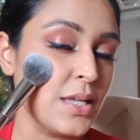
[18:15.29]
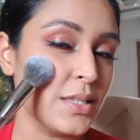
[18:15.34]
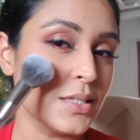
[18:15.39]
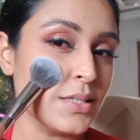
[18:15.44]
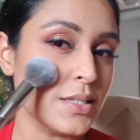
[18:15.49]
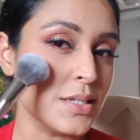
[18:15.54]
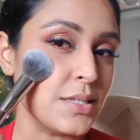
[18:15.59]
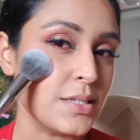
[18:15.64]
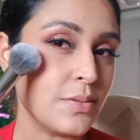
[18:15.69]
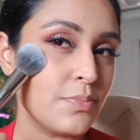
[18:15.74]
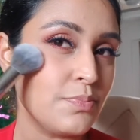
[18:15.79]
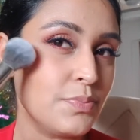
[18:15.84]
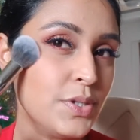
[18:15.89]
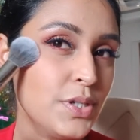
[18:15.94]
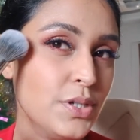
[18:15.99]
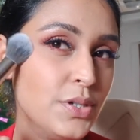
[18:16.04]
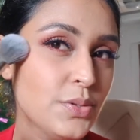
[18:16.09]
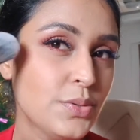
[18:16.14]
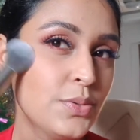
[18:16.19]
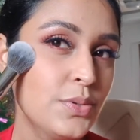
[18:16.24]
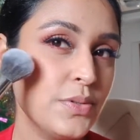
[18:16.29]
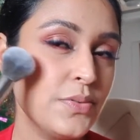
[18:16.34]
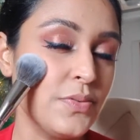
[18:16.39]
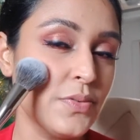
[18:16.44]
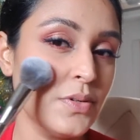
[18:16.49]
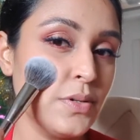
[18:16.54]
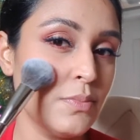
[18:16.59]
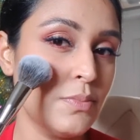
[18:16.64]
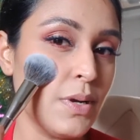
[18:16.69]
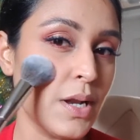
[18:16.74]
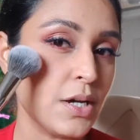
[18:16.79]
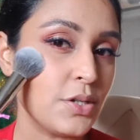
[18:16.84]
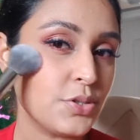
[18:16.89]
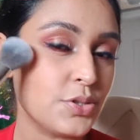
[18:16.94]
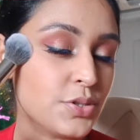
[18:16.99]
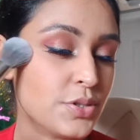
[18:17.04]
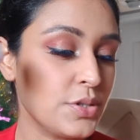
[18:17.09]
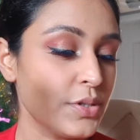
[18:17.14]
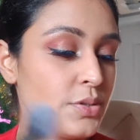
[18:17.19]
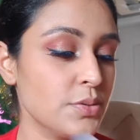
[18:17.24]
This is a beautiful
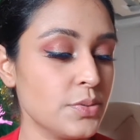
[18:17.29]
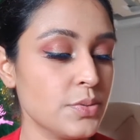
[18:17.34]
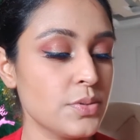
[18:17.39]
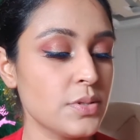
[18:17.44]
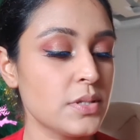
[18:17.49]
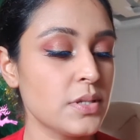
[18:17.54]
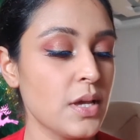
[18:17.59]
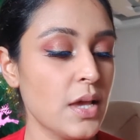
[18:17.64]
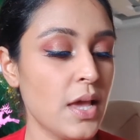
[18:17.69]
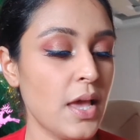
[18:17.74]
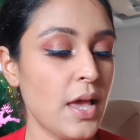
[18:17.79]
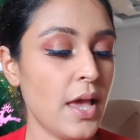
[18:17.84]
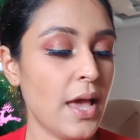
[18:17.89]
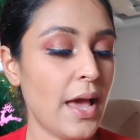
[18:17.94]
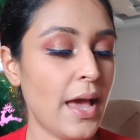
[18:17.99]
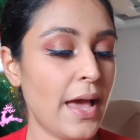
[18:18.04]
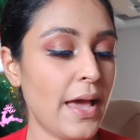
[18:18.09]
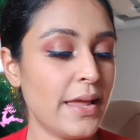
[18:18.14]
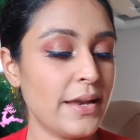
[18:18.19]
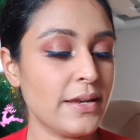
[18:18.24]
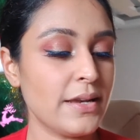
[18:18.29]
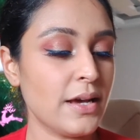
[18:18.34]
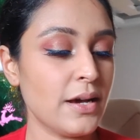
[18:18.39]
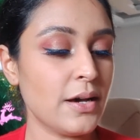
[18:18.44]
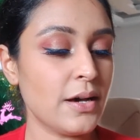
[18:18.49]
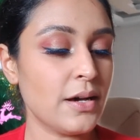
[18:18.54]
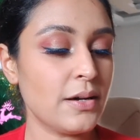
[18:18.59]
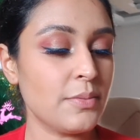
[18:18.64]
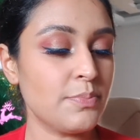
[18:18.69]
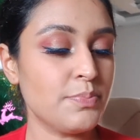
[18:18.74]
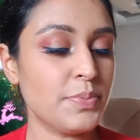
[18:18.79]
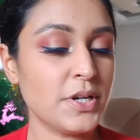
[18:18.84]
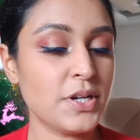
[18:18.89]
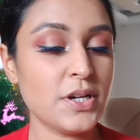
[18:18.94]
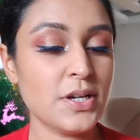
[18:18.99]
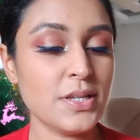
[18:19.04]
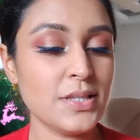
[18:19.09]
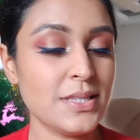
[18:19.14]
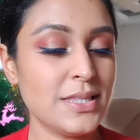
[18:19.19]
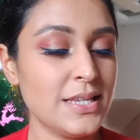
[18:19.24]
blush to use, and
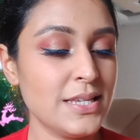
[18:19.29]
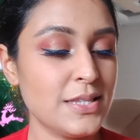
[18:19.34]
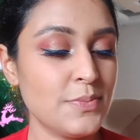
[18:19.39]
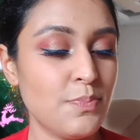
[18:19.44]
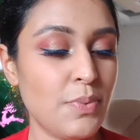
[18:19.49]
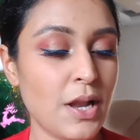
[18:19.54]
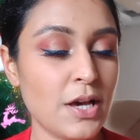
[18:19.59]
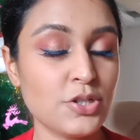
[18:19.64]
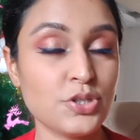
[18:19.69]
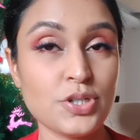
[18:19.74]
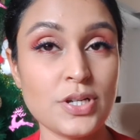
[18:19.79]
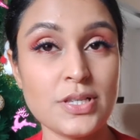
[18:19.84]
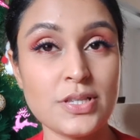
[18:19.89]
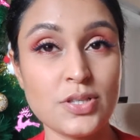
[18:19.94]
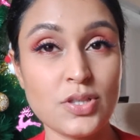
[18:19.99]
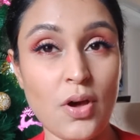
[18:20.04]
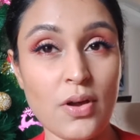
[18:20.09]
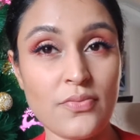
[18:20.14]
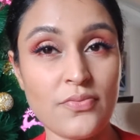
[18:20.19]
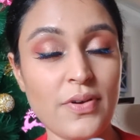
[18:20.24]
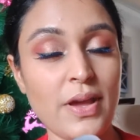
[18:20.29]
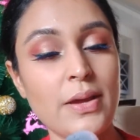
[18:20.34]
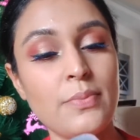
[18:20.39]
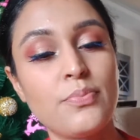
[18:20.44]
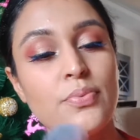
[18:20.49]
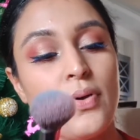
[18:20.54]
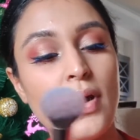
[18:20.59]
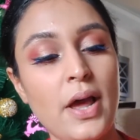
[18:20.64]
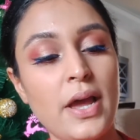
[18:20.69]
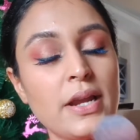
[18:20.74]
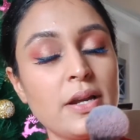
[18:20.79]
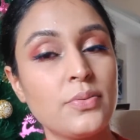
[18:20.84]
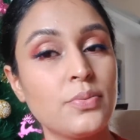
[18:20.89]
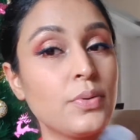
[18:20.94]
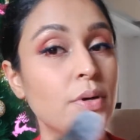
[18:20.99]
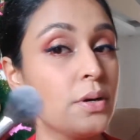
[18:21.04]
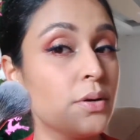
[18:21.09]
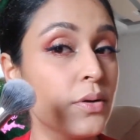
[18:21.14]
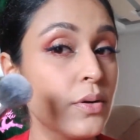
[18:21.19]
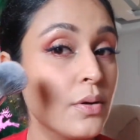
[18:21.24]
because this blush is not very bright,
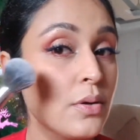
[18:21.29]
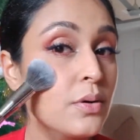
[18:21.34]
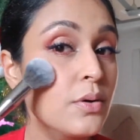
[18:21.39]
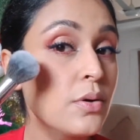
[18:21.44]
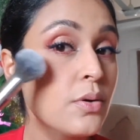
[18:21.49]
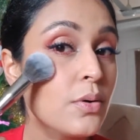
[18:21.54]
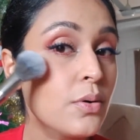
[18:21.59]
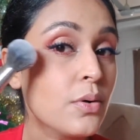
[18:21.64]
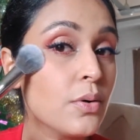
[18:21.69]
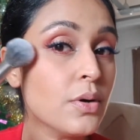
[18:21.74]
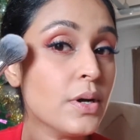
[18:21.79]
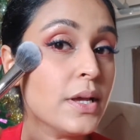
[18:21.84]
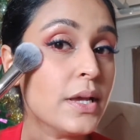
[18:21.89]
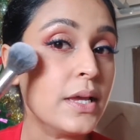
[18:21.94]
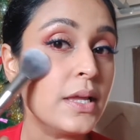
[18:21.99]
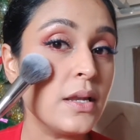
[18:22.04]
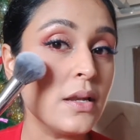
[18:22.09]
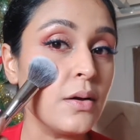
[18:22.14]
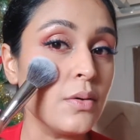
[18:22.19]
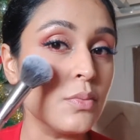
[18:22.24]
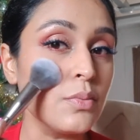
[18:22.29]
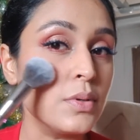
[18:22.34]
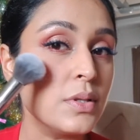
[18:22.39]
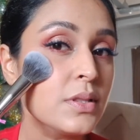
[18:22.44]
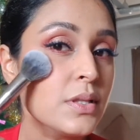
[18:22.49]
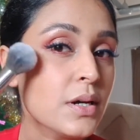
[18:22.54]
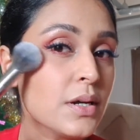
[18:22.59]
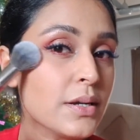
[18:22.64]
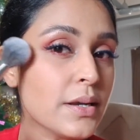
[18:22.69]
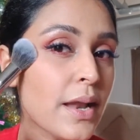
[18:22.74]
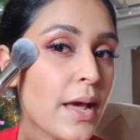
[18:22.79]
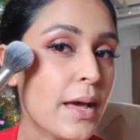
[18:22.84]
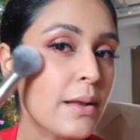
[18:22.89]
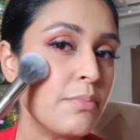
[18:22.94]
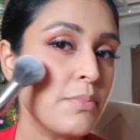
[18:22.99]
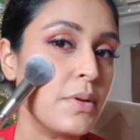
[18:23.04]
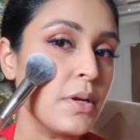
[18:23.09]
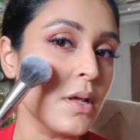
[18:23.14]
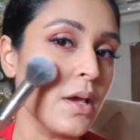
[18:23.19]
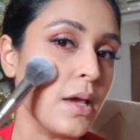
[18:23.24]
we're going to go in with a
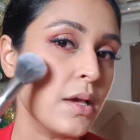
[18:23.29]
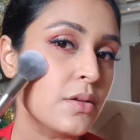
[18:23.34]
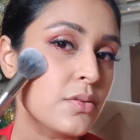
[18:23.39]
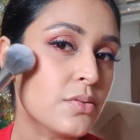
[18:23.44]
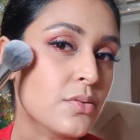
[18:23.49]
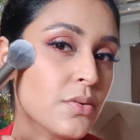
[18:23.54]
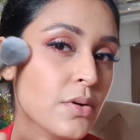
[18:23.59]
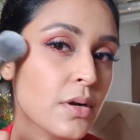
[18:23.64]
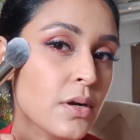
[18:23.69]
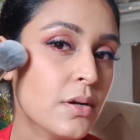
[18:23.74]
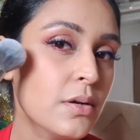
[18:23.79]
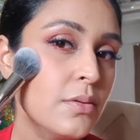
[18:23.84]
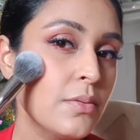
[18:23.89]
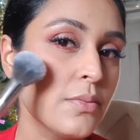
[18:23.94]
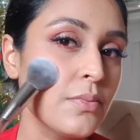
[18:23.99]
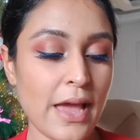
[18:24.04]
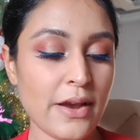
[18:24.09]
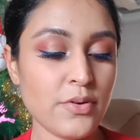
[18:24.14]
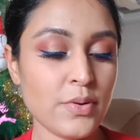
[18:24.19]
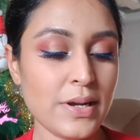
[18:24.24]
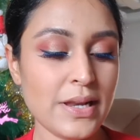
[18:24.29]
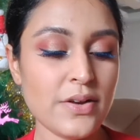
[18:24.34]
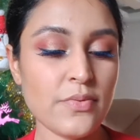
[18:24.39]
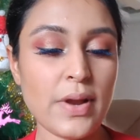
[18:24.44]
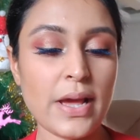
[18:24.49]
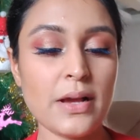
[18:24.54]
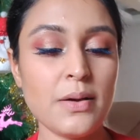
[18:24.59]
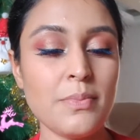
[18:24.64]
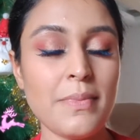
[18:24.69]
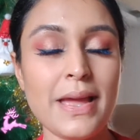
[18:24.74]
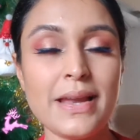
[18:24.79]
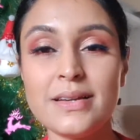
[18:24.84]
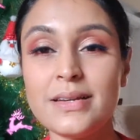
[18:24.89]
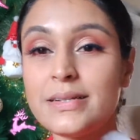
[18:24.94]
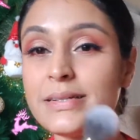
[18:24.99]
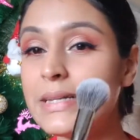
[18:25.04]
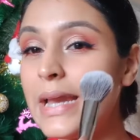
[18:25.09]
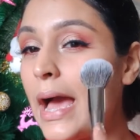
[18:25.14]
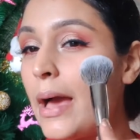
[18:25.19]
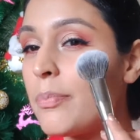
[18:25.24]
tad bit extra. I really
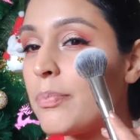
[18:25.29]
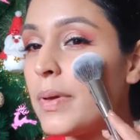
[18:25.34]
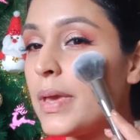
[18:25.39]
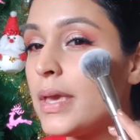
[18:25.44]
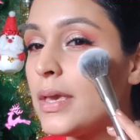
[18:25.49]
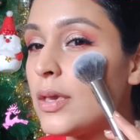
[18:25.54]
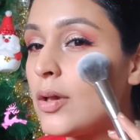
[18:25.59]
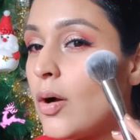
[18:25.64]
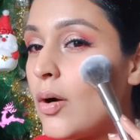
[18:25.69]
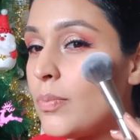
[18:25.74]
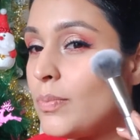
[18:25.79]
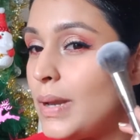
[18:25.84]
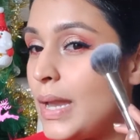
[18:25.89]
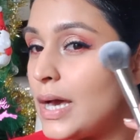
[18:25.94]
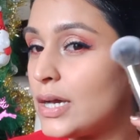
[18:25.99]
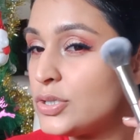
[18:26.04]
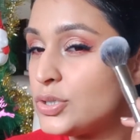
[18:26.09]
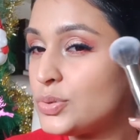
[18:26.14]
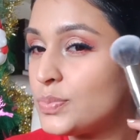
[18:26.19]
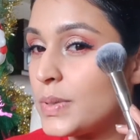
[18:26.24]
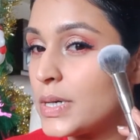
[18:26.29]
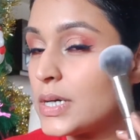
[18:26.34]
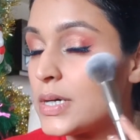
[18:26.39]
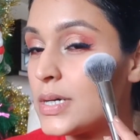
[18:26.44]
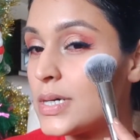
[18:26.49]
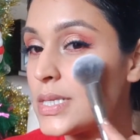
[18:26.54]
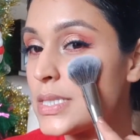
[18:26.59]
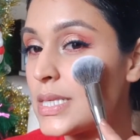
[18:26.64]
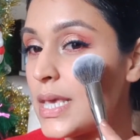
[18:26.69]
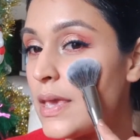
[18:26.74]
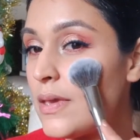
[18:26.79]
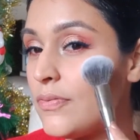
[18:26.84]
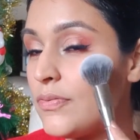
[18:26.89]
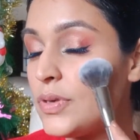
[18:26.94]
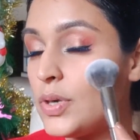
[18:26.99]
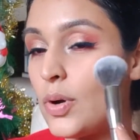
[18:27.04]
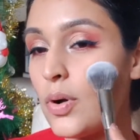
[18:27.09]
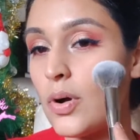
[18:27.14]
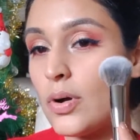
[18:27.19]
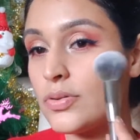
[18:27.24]
recommend tapping your blush because if
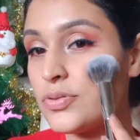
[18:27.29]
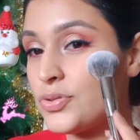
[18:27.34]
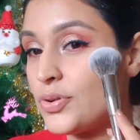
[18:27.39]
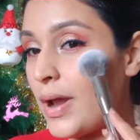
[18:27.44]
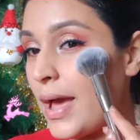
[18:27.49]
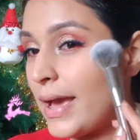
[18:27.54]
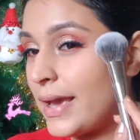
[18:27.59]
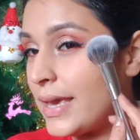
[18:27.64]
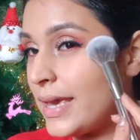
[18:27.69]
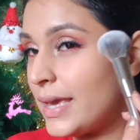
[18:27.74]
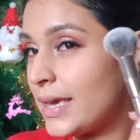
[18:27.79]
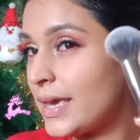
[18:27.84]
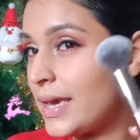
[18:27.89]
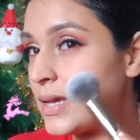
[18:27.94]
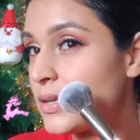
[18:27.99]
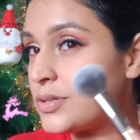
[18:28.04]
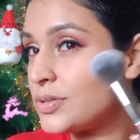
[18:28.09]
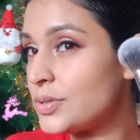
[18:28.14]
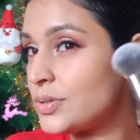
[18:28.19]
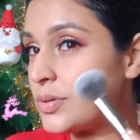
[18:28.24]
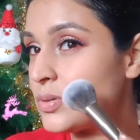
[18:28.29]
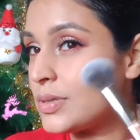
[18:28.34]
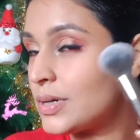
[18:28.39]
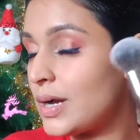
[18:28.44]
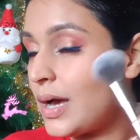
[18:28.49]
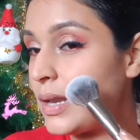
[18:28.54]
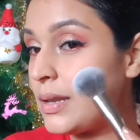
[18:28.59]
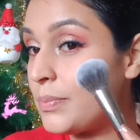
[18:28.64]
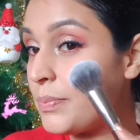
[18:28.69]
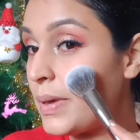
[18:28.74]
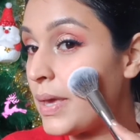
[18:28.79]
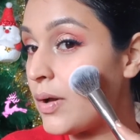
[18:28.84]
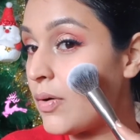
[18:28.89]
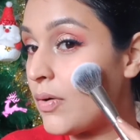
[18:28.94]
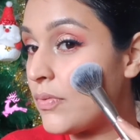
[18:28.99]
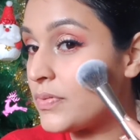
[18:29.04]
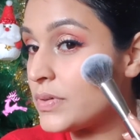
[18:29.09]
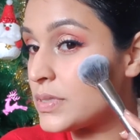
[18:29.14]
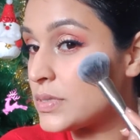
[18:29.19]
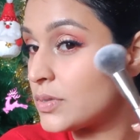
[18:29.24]
you're dragging it, the color
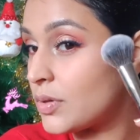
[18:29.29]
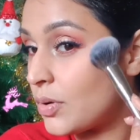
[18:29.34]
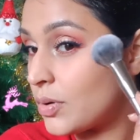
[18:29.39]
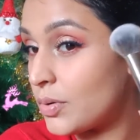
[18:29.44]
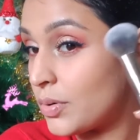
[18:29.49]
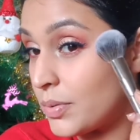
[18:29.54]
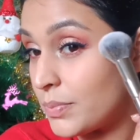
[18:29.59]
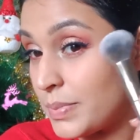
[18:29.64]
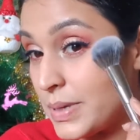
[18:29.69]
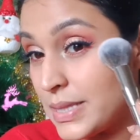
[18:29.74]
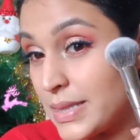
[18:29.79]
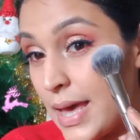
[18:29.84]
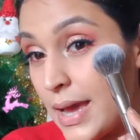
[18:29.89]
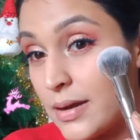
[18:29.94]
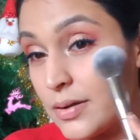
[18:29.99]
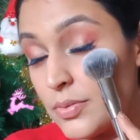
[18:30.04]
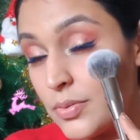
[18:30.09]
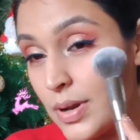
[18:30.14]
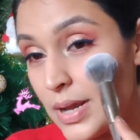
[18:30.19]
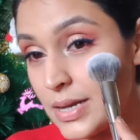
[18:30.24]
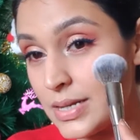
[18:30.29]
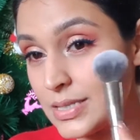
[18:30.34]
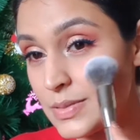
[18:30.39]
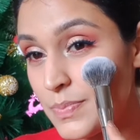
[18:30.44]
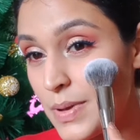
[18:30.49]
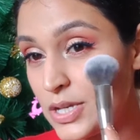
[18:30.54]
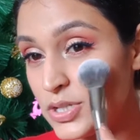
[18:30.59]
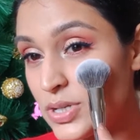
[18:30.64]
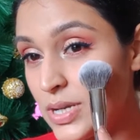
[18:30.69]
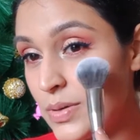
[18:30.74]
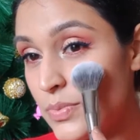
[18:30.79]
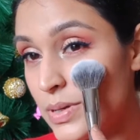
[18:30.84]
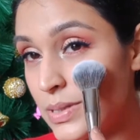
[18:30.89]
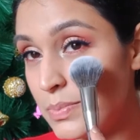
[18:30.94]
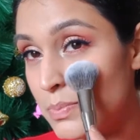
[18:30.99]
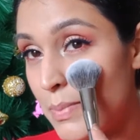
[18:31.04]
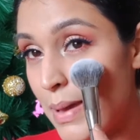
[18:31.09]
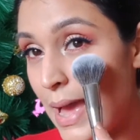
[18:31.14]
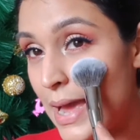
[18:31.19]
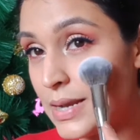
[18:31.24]
payoff is not going to be that great, especially with
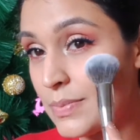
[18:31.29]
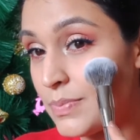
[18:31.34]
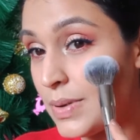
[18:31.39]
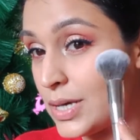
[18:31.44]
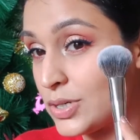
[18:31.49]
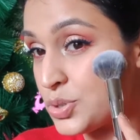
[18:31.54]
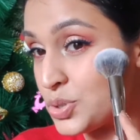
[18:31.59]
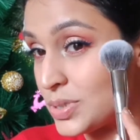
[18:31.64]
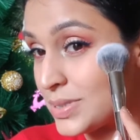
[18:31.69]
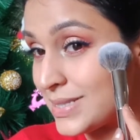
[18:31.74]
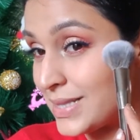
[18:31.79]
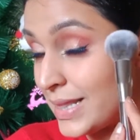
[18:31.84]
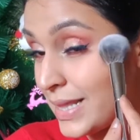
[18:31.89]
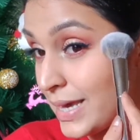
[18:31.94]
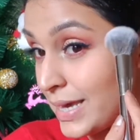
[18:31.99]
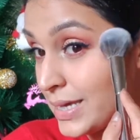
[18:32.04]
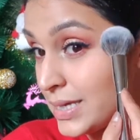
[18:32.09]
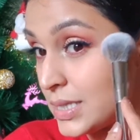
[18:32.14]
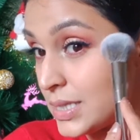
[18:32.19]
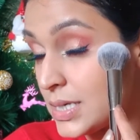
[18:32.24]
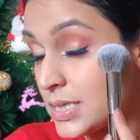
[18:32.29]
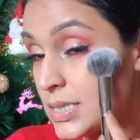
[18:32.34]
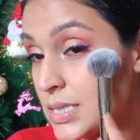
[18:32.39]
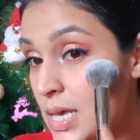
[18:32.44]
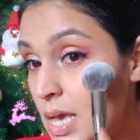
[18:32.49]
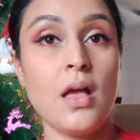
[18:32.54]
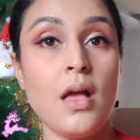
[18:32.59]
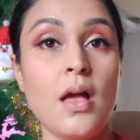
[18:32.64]
matte blushes like this.